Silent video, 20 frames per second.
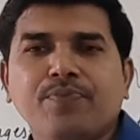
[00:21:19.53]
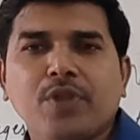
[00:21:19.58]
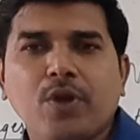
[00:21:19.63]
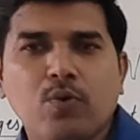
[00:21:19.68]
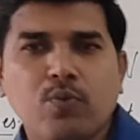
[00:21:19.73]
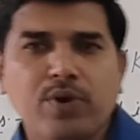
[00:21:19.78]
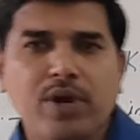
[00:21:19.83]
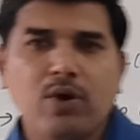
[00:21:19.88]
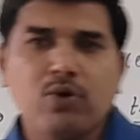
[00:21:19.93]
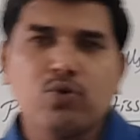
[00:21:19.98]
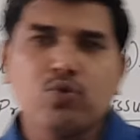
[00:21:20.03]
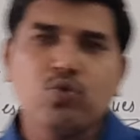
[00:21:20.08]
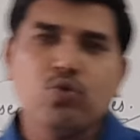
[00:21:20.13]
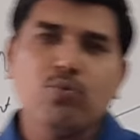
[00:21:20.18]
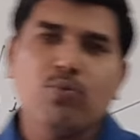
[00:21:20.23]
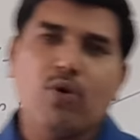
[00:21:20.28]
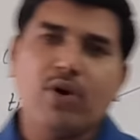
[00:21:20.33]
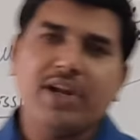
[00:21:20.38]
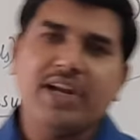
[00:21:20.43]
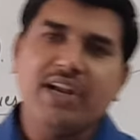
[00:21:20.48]
we have two
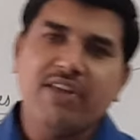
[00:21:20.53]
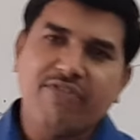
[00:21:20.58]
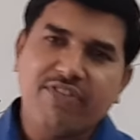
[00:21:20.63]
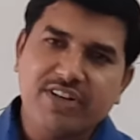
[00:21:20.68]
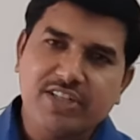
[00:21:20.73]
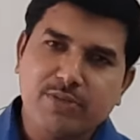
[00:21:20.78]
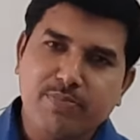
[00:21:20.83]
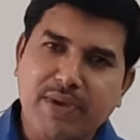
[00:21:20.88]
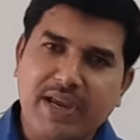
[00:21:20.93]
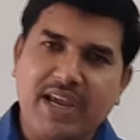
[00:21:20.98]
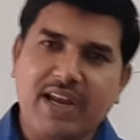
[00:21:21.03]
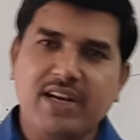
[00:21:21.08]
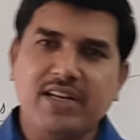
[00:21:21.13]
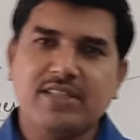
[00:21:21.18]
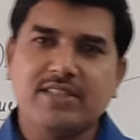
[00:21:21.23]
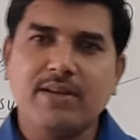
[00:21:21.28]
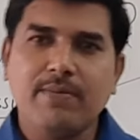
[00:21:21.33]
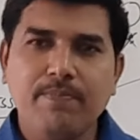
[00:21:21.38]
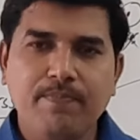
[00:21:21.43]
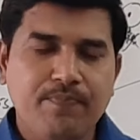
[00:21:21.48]
body defense
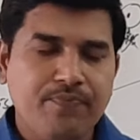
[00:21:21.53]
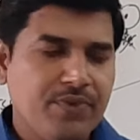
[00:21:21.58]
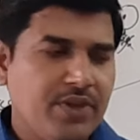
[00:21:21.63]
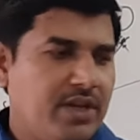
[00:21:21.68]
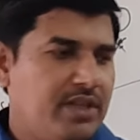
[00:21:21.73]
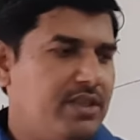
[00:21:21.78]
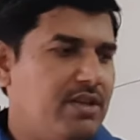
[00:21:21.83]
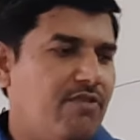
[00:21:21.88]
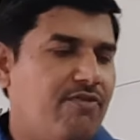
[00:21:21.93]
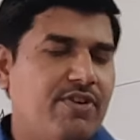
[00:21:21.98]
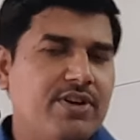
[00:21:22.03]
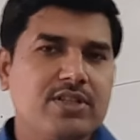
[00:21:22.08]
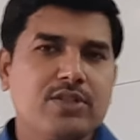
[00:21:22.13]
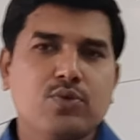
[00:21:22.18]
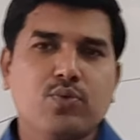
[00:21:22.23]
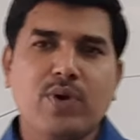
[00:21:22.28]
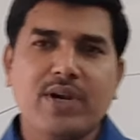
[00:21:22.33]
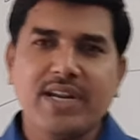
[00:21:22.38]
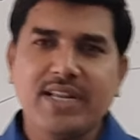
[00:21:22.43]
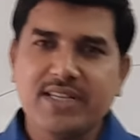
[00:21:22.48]
mechanism. The first
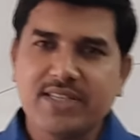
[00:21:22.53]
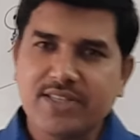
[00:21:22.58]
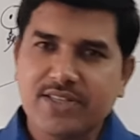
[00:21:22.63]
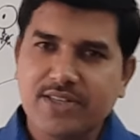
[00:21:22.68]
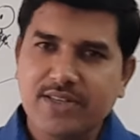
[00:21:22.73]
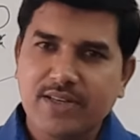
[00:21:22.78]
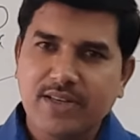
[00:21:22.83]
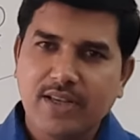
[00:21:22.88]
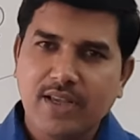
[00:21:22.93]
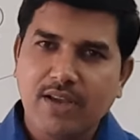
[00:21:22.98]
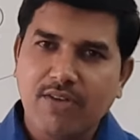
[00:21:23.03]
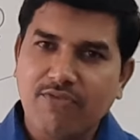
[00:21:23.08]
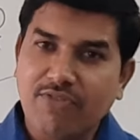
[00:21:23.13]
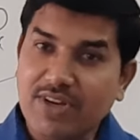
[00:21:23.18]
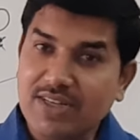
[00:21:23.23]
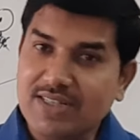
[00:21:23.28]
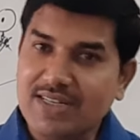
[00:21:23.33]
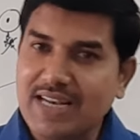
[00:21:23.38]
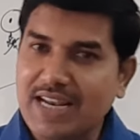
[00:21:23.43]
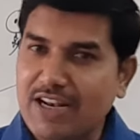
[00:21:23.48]
one is
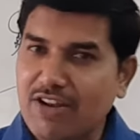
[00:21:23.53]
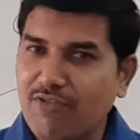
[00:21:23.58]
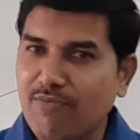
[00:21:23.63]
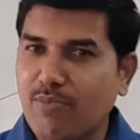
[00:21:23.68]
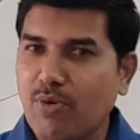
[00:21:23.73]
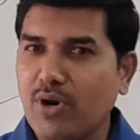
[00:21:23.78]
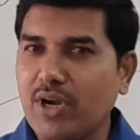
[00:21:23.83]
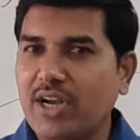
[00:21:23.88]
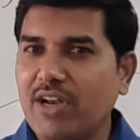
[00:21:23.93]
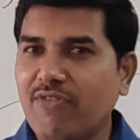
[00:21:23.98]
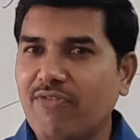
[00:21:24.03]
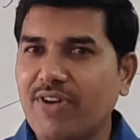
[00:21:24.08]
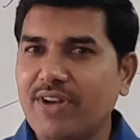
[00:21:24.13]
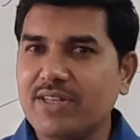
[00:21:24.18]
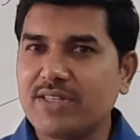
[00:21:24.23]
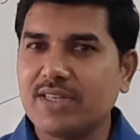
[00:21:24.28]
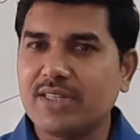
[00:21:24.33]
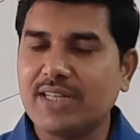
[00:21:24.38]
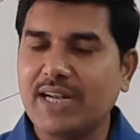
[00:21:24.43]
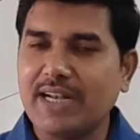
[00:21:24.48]
first line of body defense,
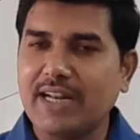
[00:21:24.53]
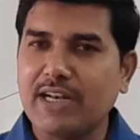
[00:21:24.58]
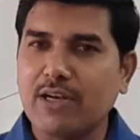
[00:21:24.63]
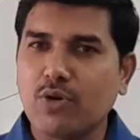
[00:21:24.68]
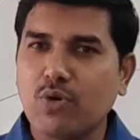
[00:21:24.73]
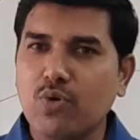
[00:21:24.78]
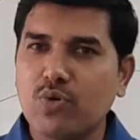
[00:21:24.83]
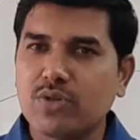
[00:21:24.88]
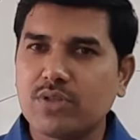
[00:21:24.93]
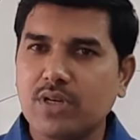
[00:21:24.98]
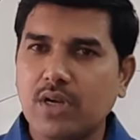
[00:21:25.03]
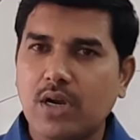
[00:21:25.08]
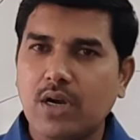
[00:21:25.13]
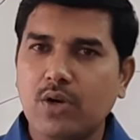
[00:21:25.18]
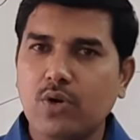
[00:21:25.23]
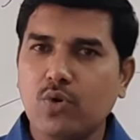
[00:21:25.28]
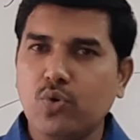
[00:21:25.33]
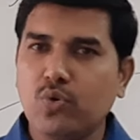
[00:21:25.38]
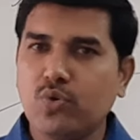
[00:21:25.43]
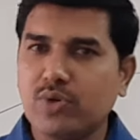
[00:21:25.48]
that includes
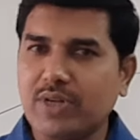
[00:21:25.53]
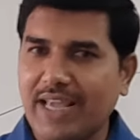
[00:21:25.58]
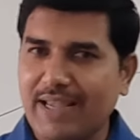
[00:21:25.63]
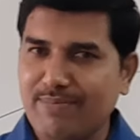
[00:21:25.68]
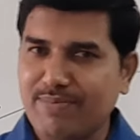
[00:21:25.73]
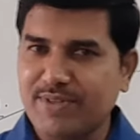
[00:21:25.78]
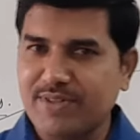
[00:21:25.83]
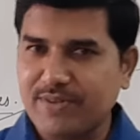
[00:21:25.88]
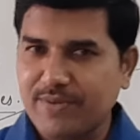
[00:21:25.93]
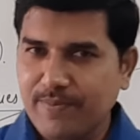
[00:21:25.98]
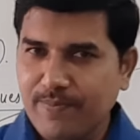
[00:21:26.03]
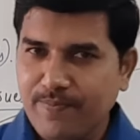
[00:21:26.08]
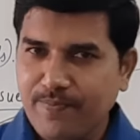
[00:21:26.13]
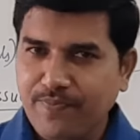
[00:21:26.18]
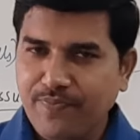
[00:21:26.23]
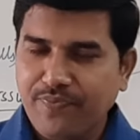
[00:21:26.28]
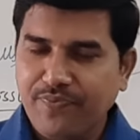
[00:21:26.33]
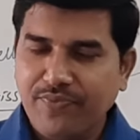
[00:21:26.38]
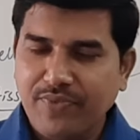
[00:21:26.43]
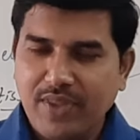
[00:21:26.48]
two types:
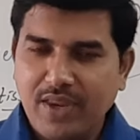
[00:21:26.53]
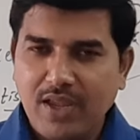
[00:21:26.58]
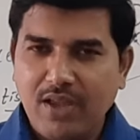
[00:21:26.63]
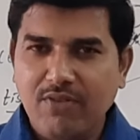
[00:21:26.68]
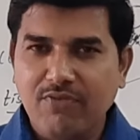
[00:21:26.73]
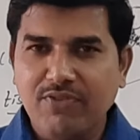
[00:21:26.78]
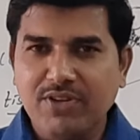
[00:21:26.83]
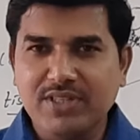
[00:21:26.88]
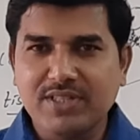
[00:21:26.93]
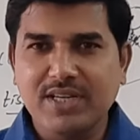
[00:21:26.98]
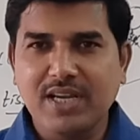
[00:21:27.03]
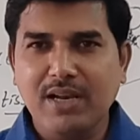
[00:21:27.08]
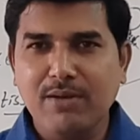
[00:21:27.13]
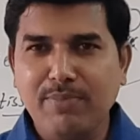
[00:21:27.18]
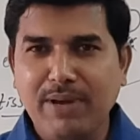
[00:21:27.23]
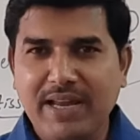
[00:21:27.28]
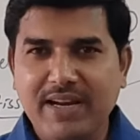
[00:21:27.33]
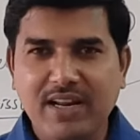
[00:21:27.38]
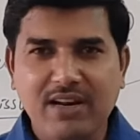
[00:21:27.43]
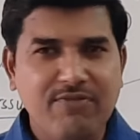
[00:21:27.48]
physical
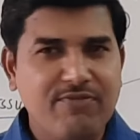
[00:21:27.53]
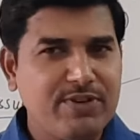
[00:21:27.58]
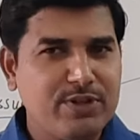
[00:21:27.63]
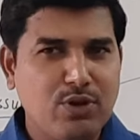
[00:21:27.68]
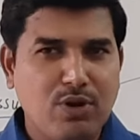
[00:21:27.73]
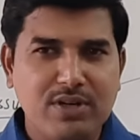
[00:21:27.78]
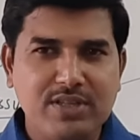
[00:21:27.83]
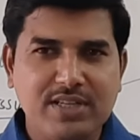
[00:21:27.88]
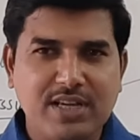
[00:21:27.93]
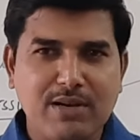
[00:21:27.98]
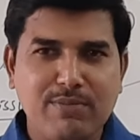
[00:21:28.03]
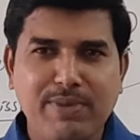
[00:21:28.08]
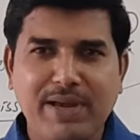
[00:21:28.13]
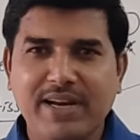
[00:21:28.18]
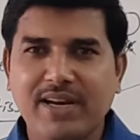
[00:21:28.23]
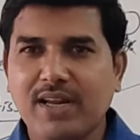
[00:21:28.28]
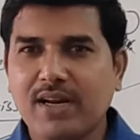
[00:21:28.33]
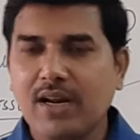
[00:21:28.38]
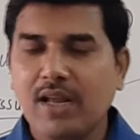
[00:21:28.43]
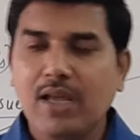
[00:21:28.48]
barrier, physiological
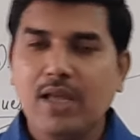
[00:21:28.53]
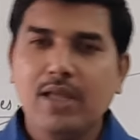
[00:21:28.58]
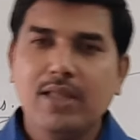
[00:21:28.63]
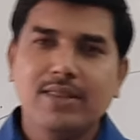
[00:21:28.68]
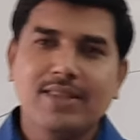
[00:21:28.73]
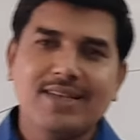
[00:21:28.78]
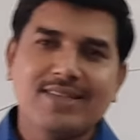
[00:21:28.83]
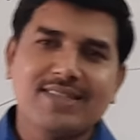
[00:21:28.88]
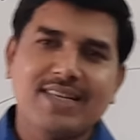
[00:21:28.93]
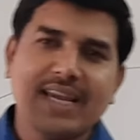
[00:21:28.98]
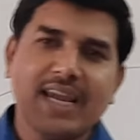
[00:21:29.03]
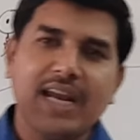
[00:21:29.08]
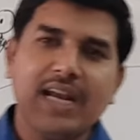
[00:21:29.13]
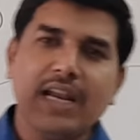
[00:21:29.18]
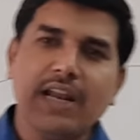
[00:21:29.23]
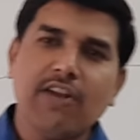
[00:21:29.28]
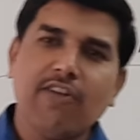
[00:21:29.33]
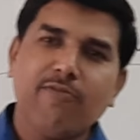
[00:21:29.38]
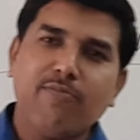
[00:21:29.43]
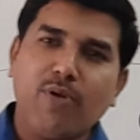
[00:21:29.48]
barrier. The second
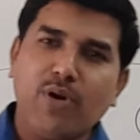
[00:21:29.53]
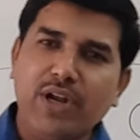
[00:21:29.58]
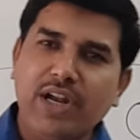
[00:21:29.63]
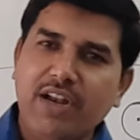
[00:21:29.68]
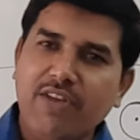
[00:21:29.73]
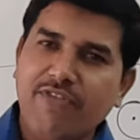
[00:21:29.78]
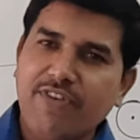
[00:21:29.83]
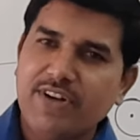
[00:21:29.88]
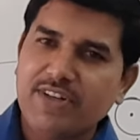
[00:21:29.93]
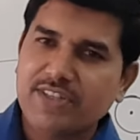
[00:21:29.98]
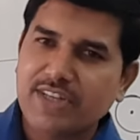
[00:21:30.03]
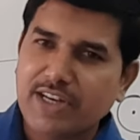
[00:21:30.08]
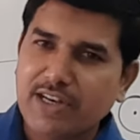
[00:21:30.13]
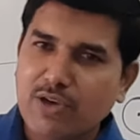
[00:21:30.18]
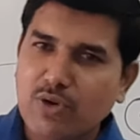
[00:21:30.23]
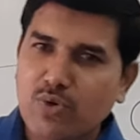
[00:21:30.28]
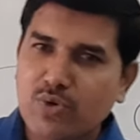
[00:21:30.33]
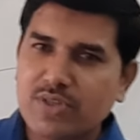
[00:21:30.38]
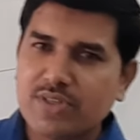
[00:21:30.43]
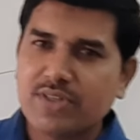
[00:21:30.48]
line of body defense
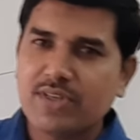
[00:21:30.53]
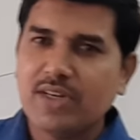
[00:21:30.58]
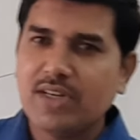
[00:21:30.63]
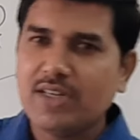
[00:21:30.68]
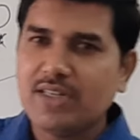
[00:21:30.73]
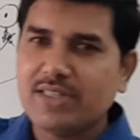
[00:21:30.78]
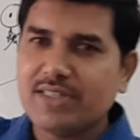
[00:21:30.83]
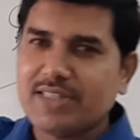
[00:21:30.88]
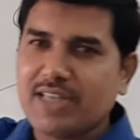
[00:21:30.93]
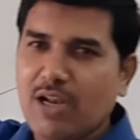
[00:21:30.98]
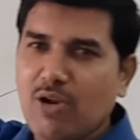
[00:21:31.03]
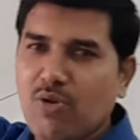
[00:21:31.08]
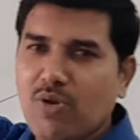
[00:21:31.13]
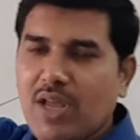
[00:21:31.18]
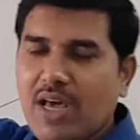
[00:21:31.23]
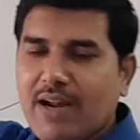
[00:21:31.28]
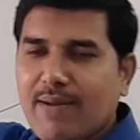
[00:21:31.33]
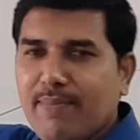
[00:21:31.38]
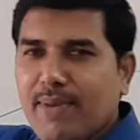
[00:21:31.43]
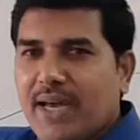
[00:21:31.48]
includes
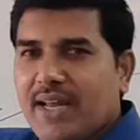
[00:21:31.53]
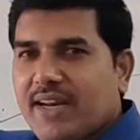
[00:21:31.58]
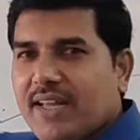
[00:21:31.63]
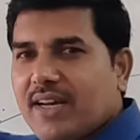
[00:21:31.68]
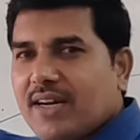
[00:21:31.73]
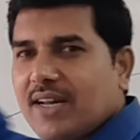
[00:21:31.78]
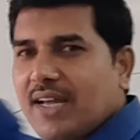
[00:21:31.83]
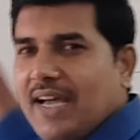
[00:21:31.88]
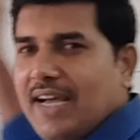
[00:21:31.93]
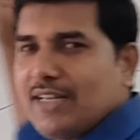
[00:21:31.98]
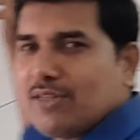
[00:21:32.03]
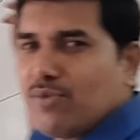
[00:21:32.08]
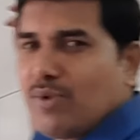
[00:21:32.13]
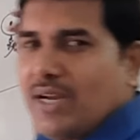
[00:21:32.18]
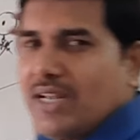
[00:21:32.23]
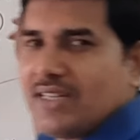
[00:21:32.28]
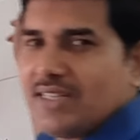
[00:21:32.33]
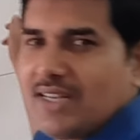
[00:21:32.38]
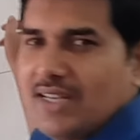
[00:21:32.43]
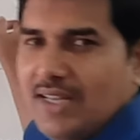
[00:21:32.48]
cellular barrier as well
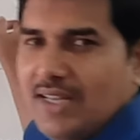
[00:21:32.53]
as